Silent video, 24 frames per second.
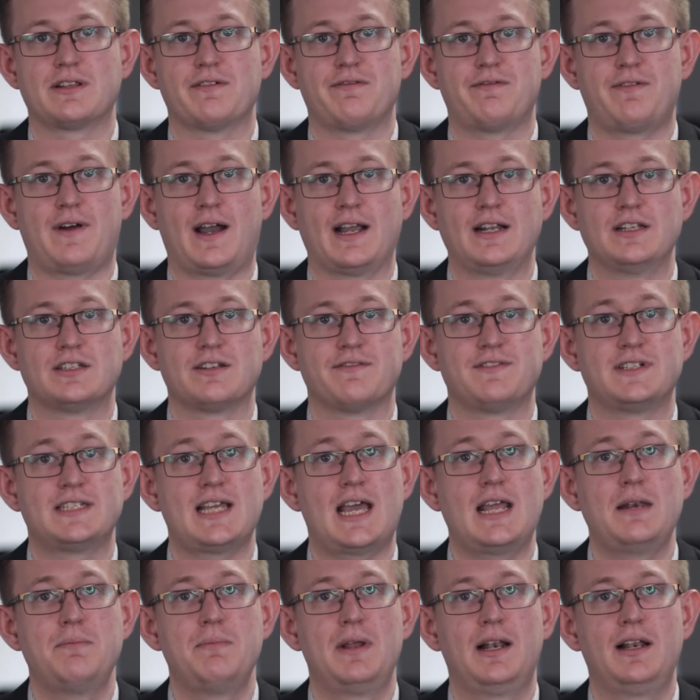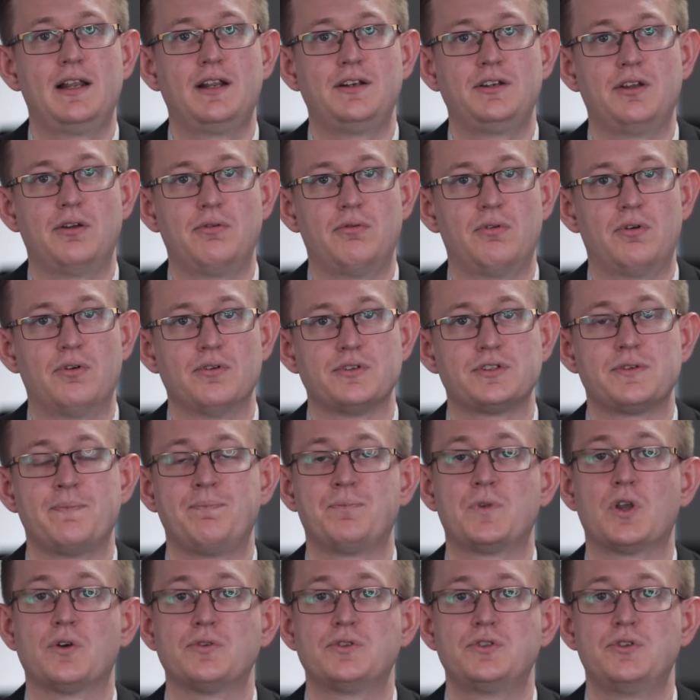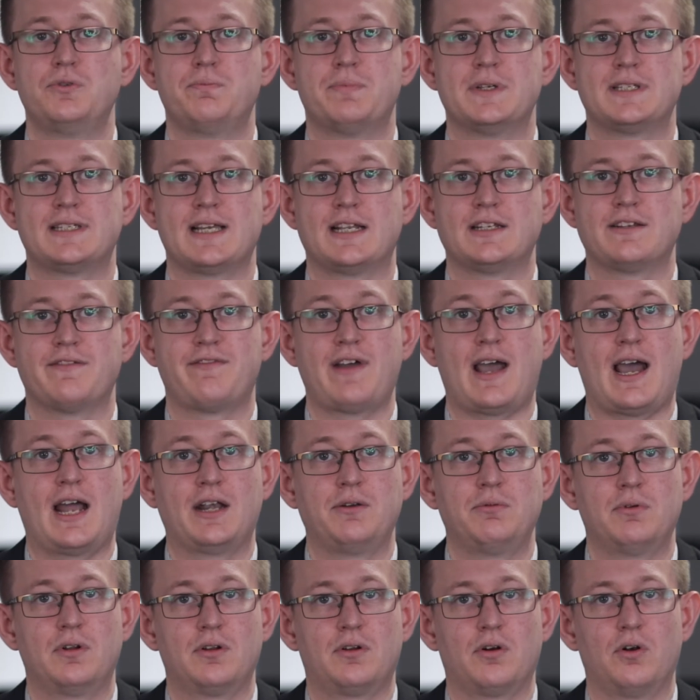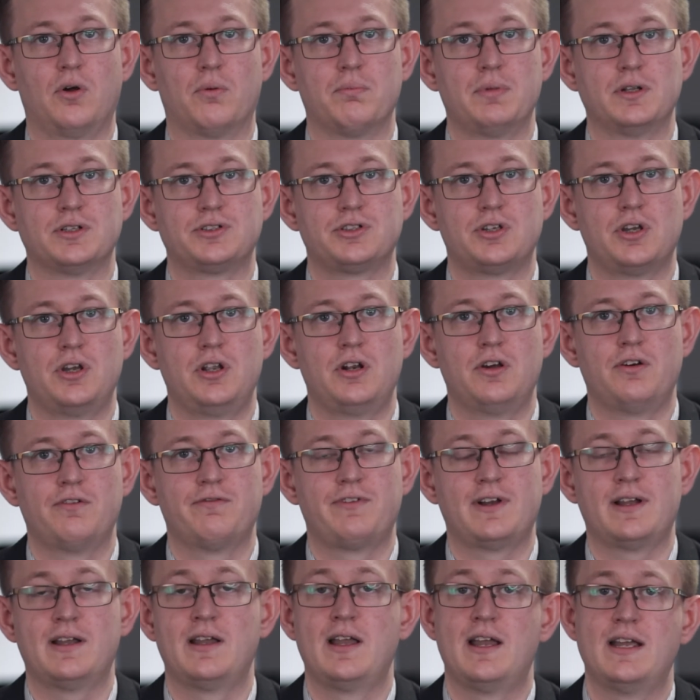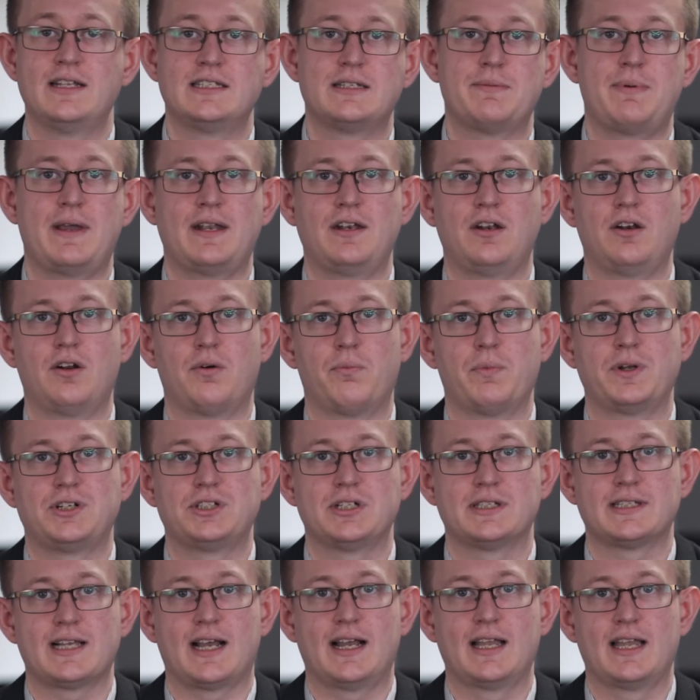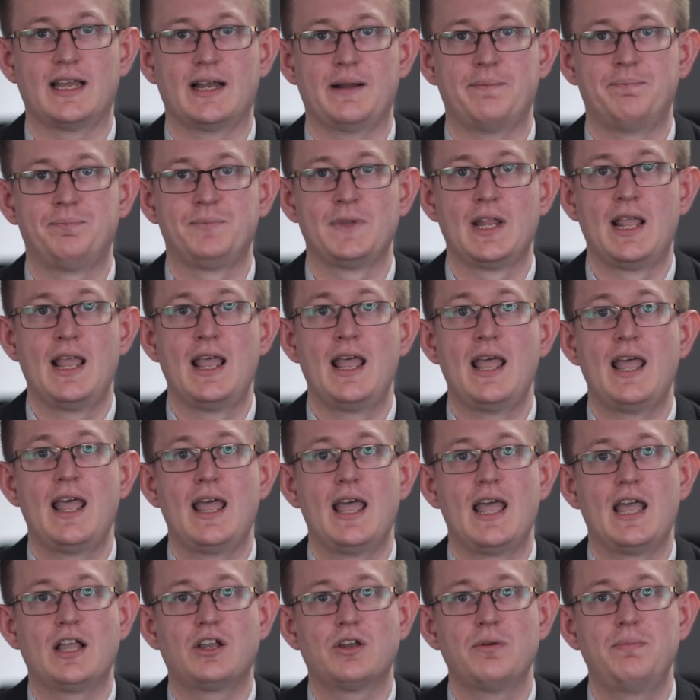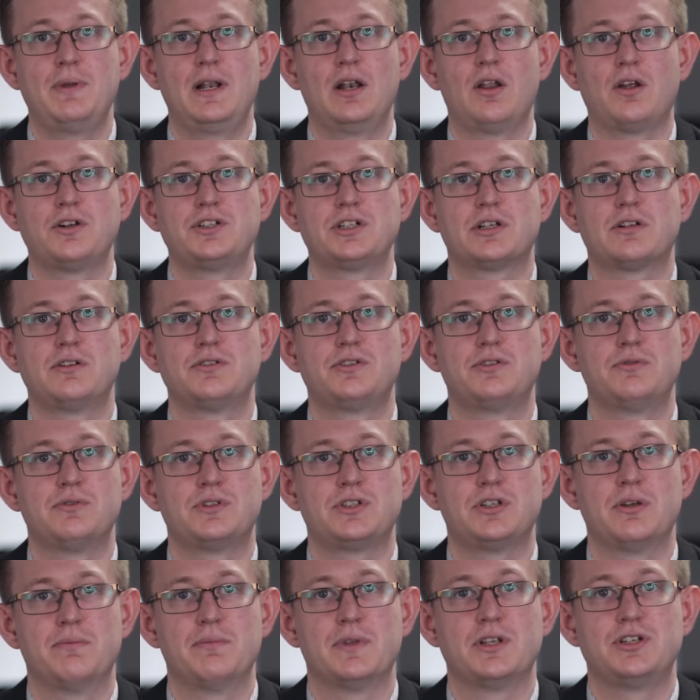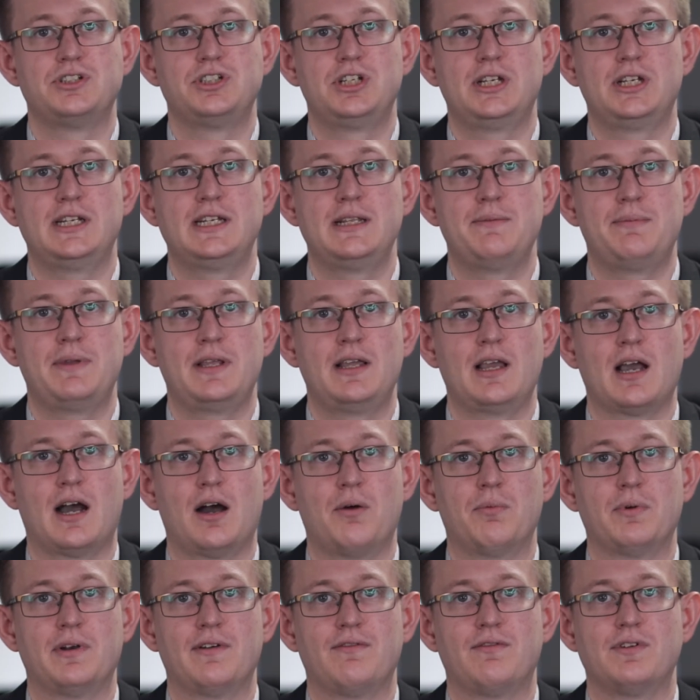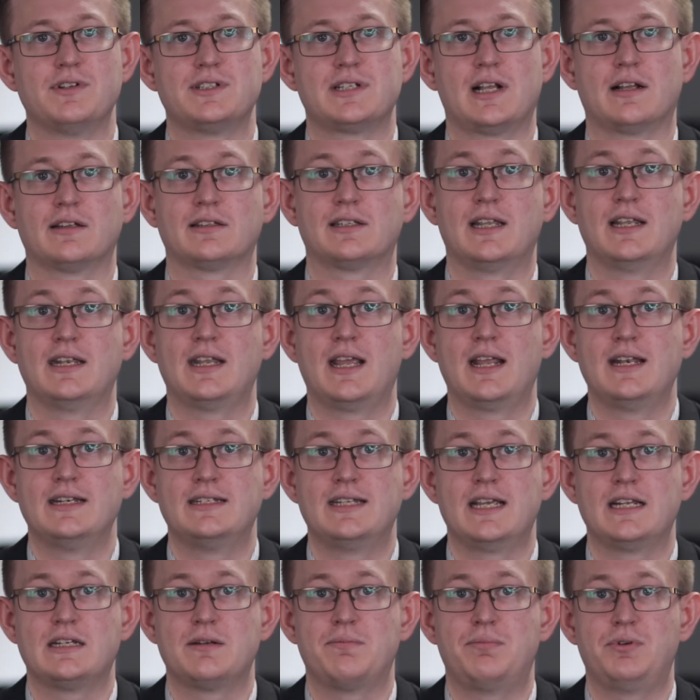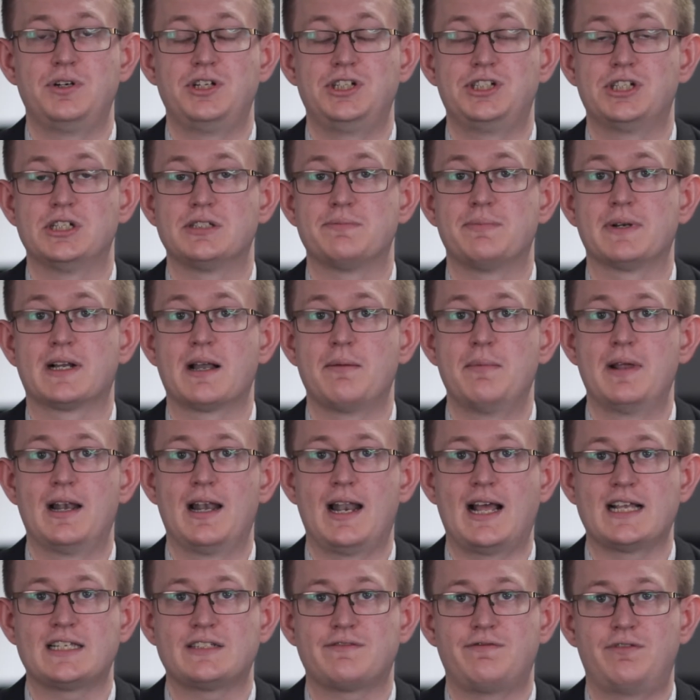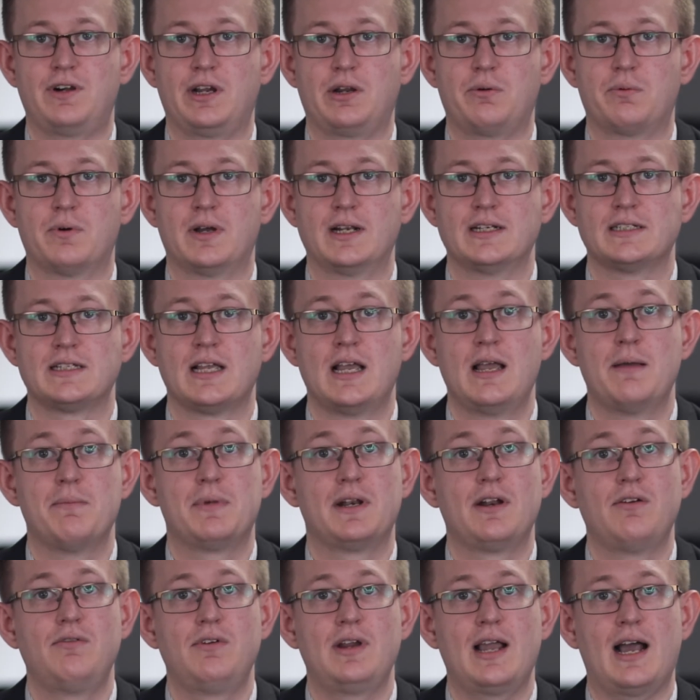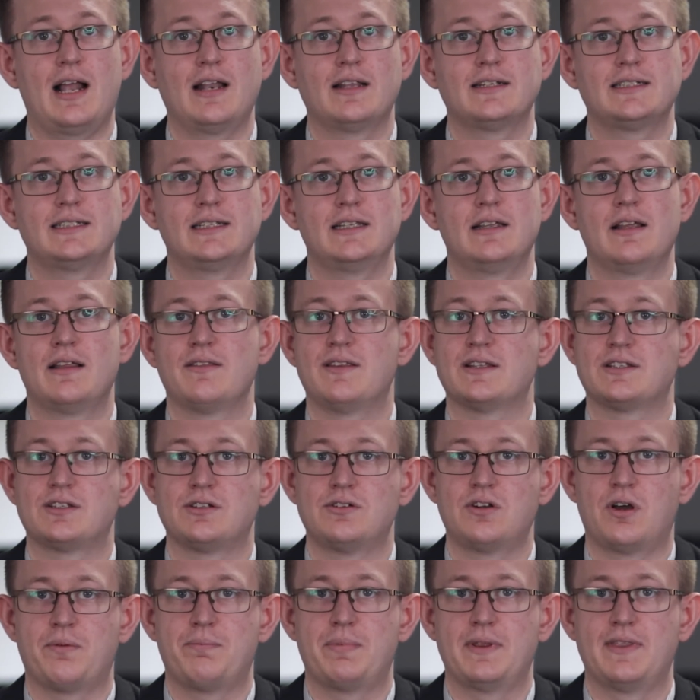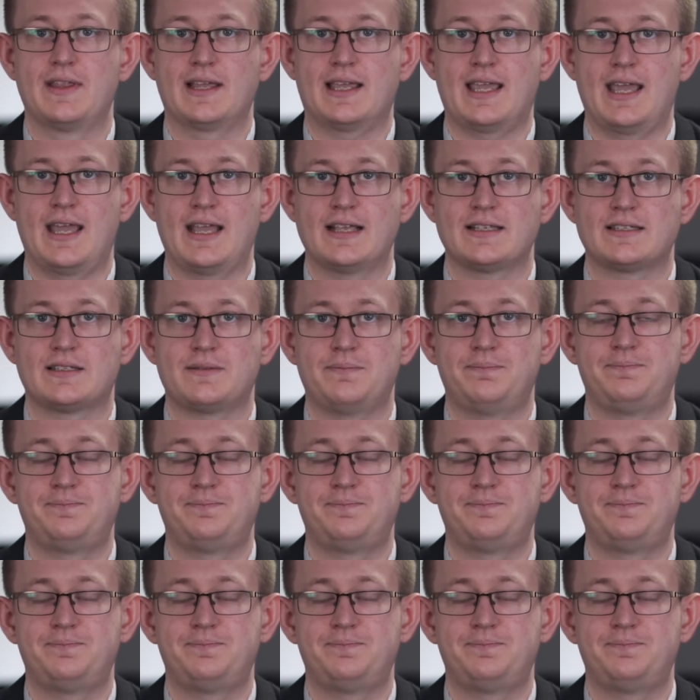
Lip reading: to fines of €10 million or 2% of annual global turnover, depending on which is higher. It could be logical to assume that GDPR would have resulted in data breaches becoming less frequent, but in reality, this has not been the case.